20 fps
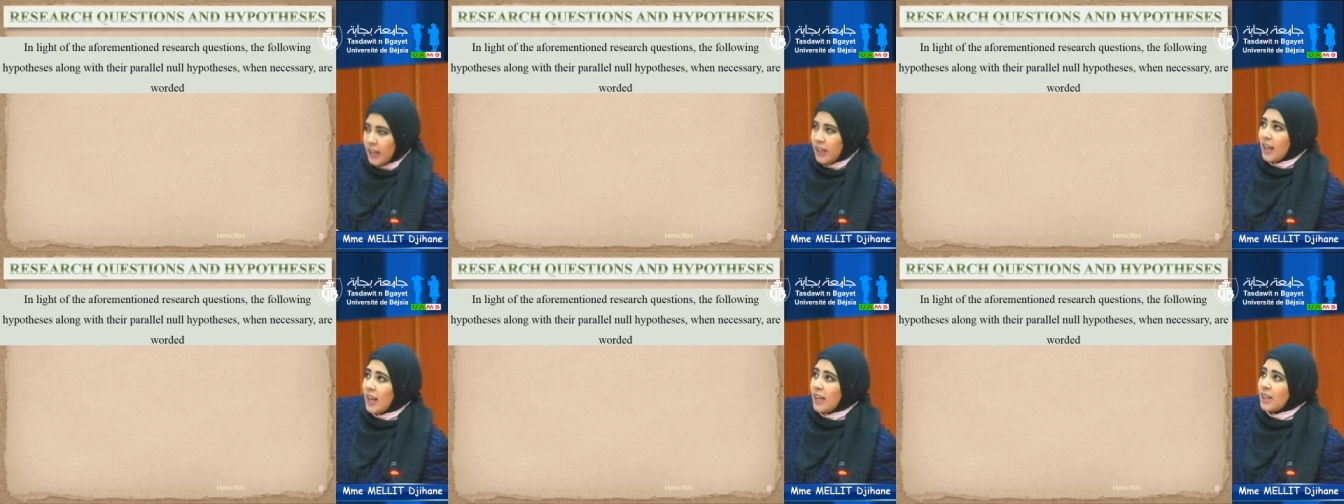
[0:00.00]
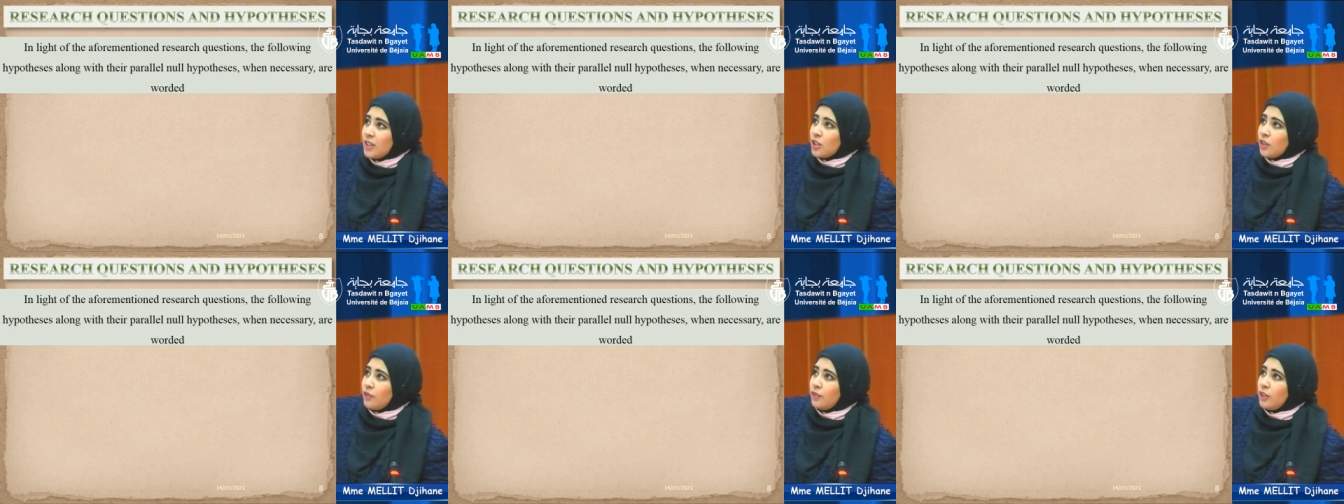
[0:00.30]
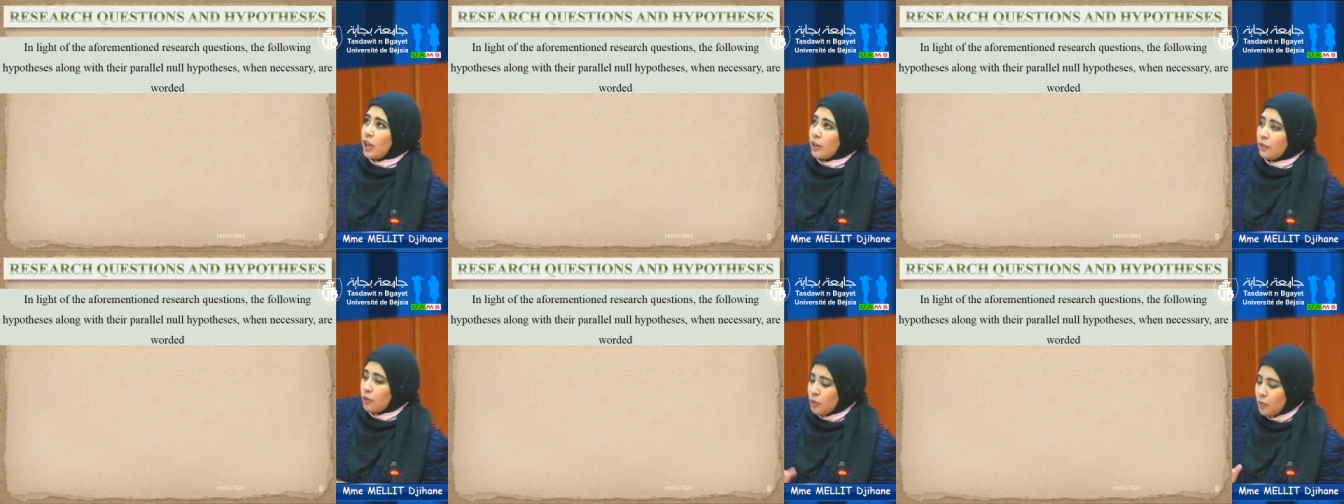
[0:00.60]
In light of
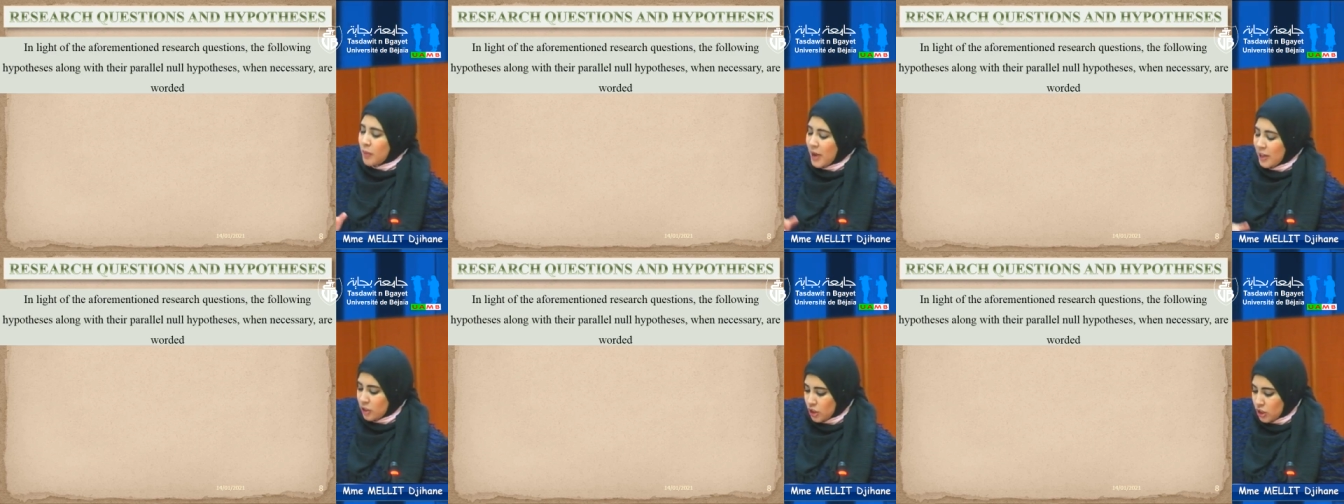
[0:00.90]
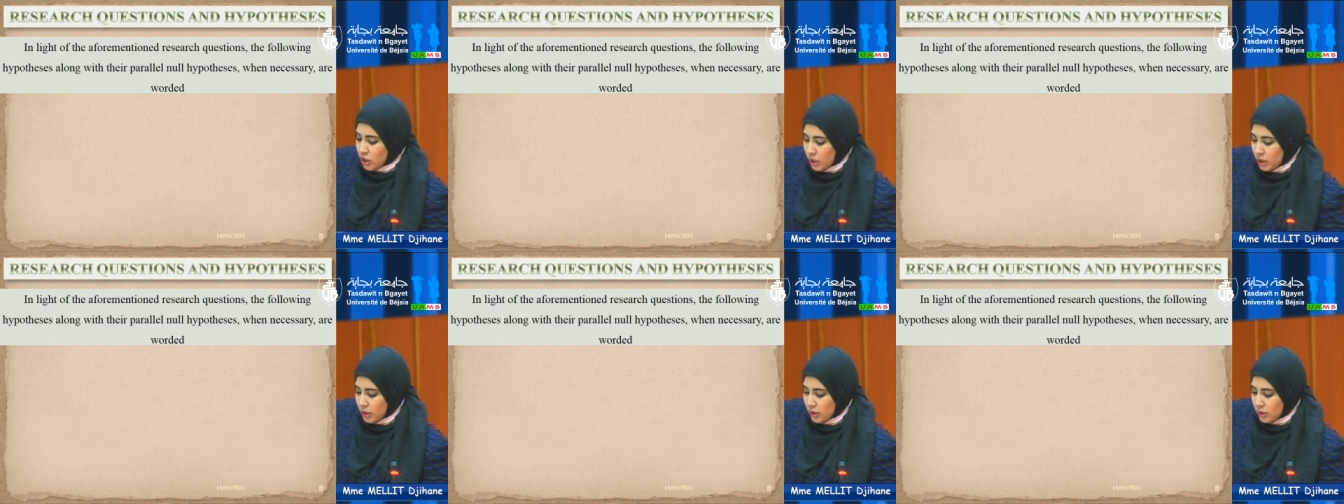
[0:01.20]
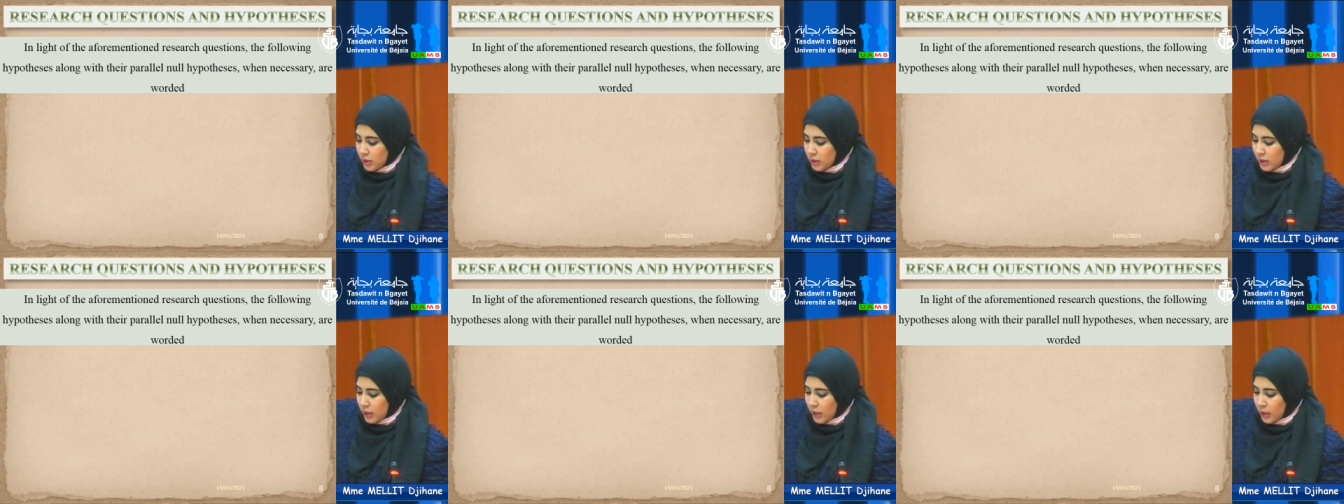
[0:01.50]
the
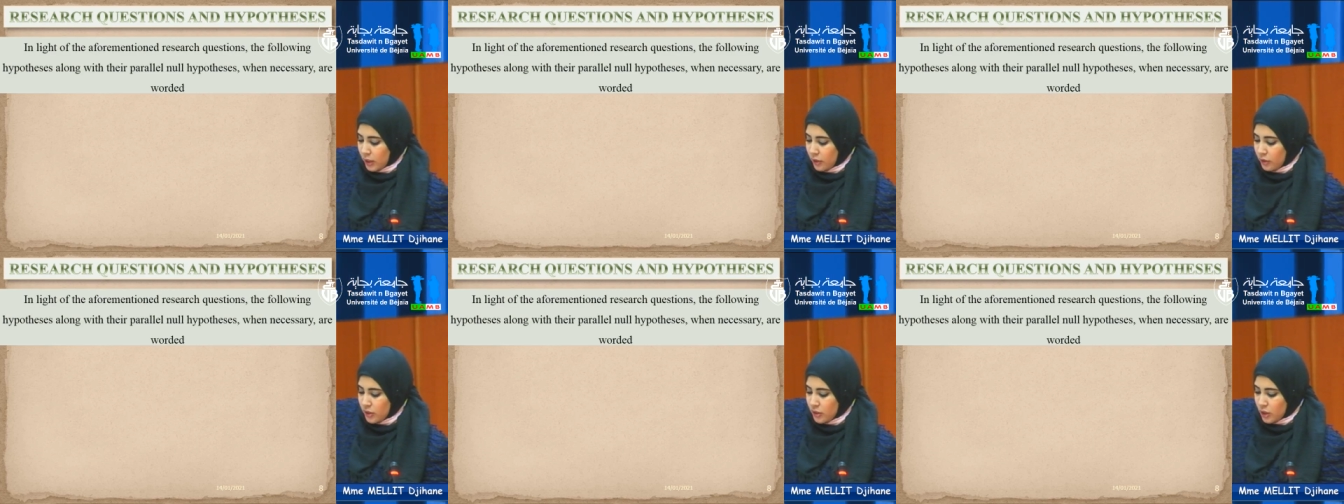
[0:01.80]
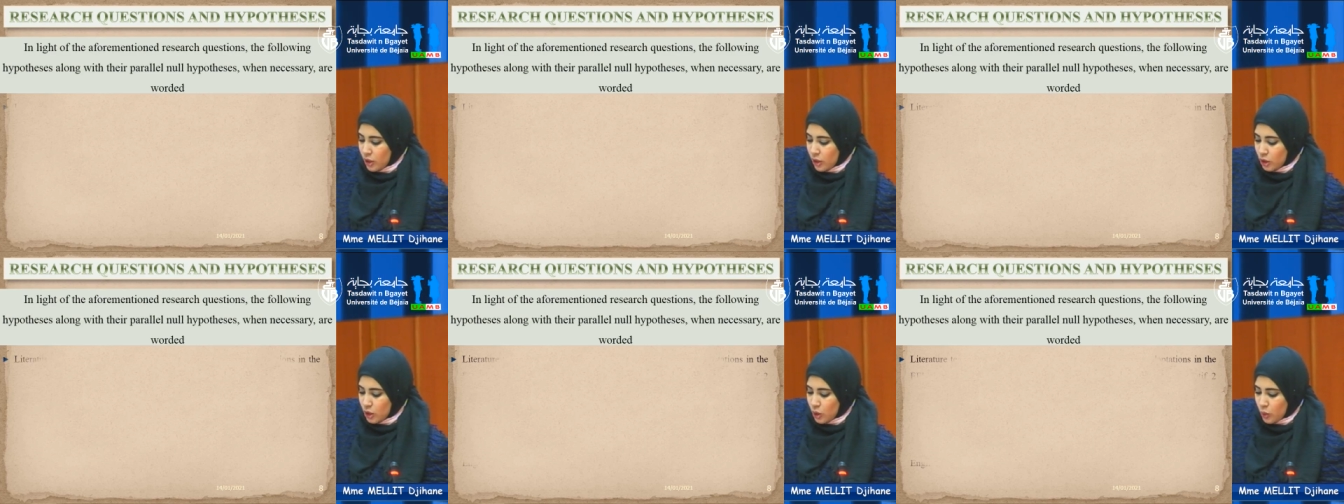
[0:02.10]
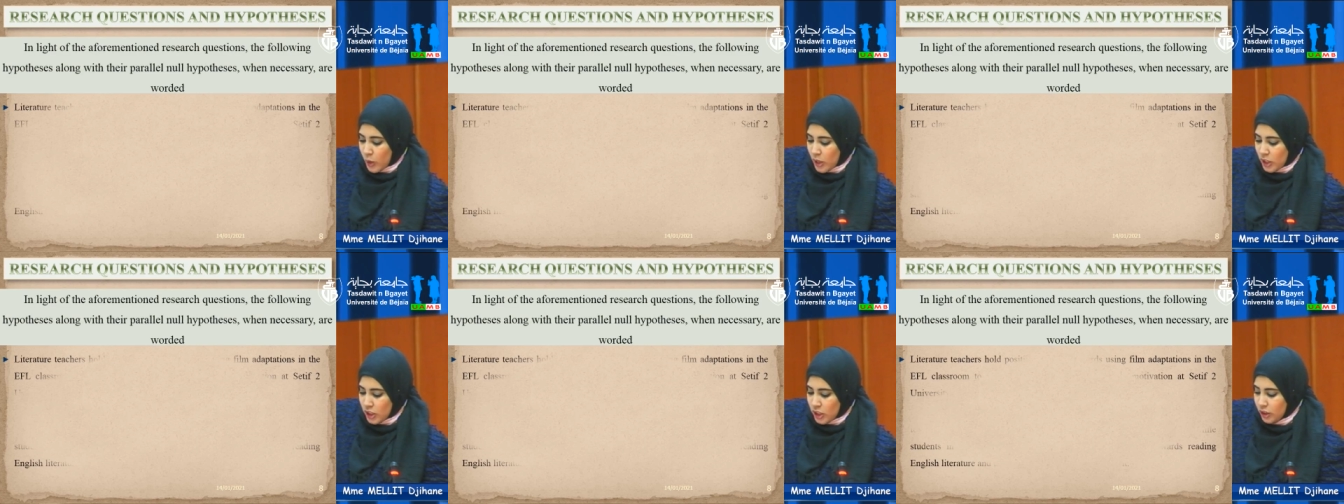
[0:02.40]
aforementioned research
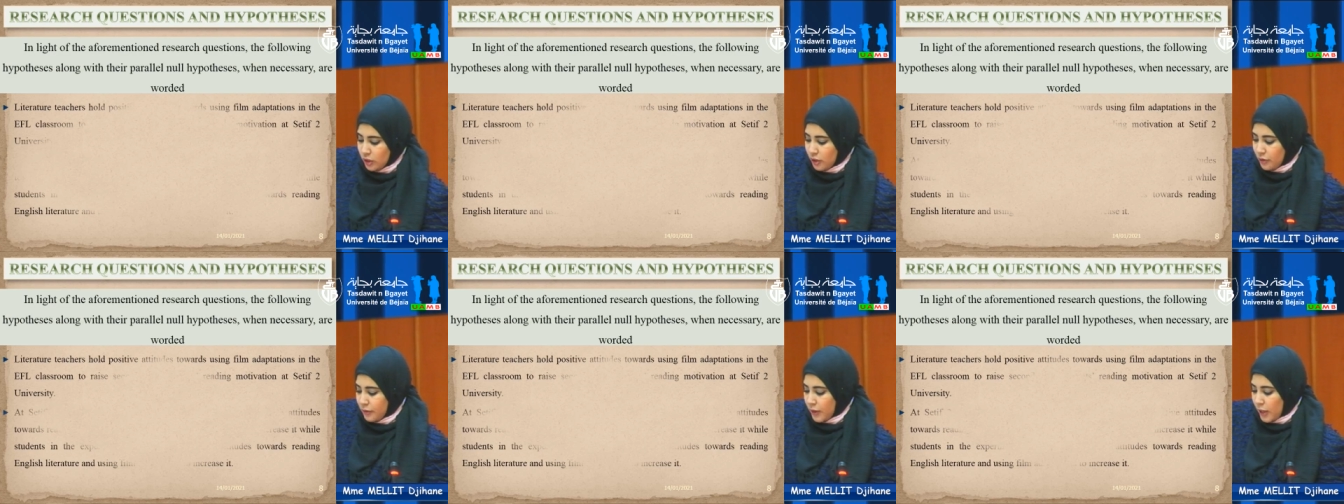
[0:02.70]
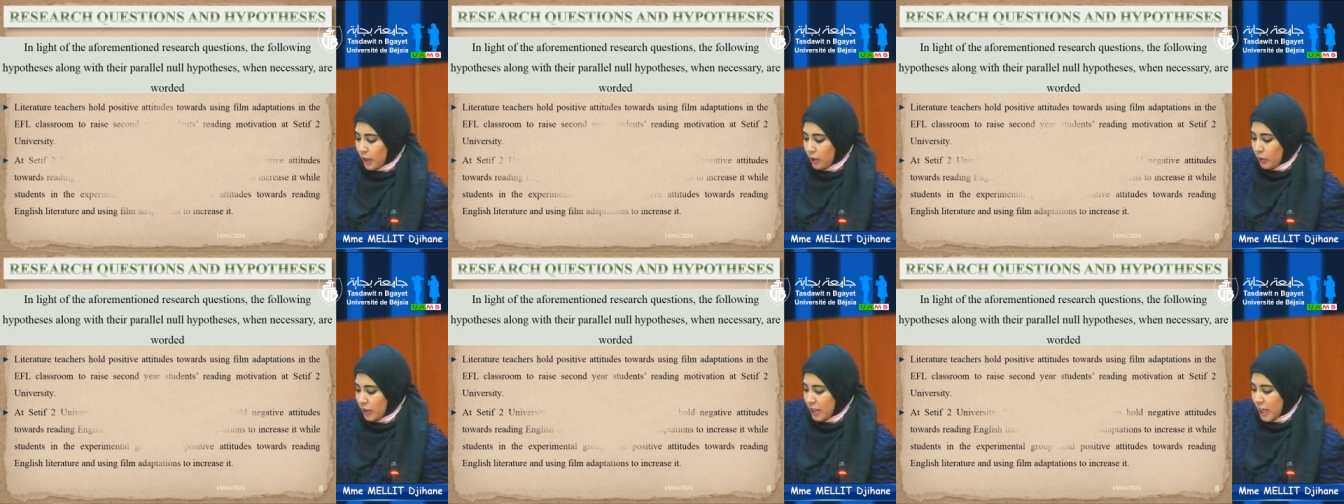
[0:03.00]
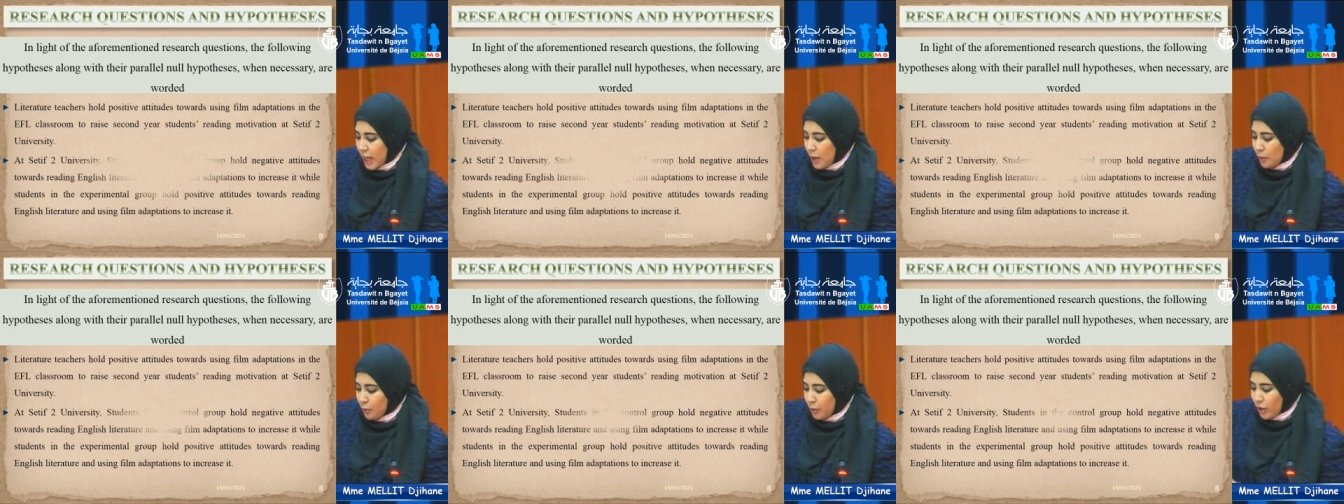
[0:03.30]
question, the
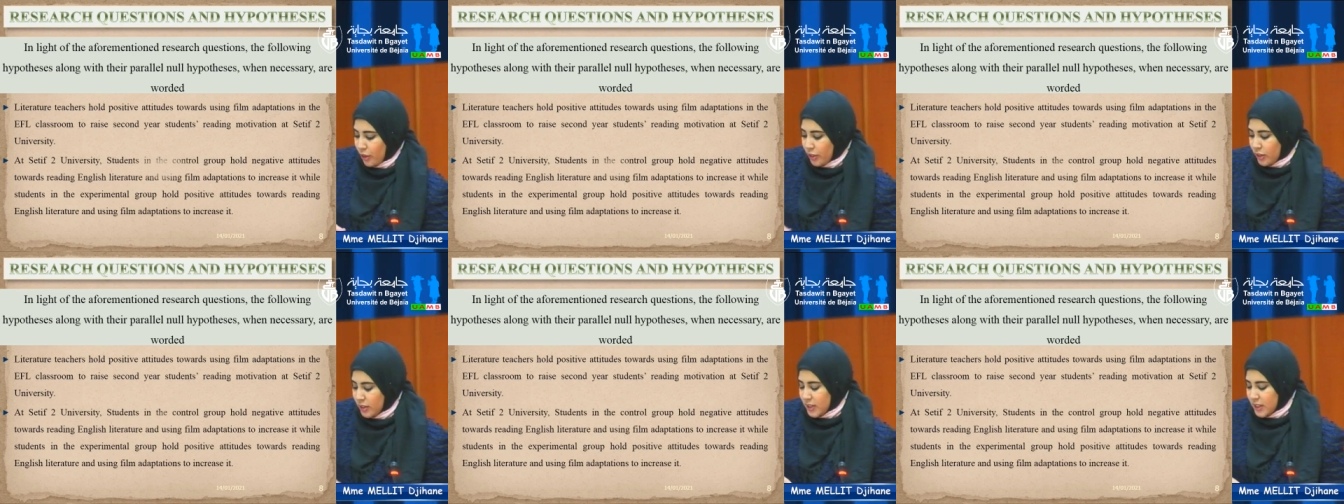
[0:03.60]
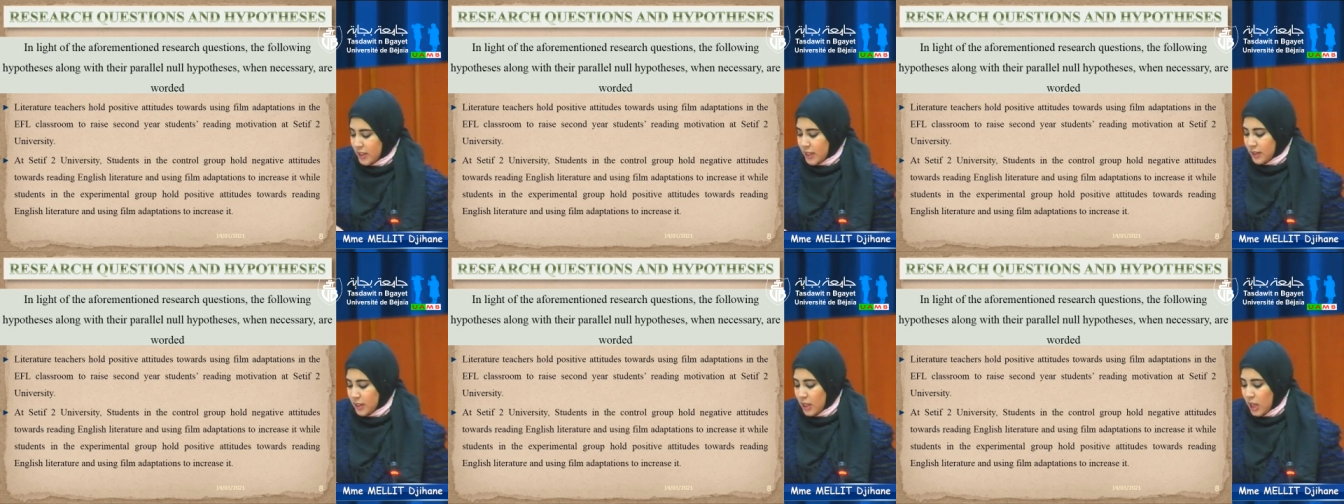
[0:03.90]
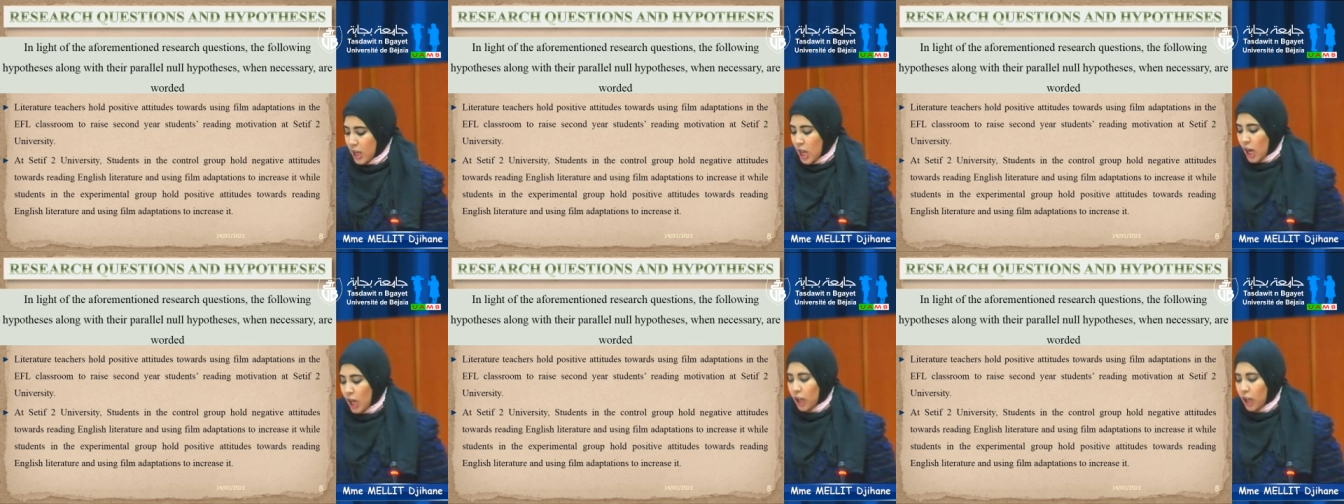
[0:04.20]
following hypotheses,